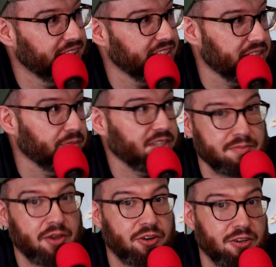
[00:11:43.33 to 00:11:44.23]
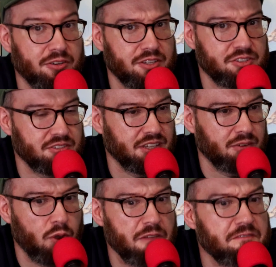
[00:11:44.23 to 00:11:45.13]
Unless something's about her, and then she's
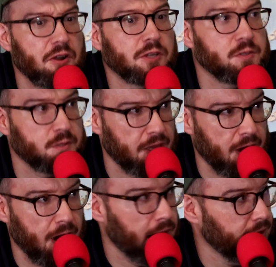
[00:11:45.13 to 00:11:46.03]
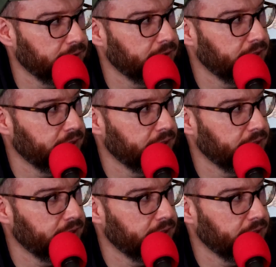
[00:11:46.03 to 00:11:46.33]
like, why the fuck did you say that?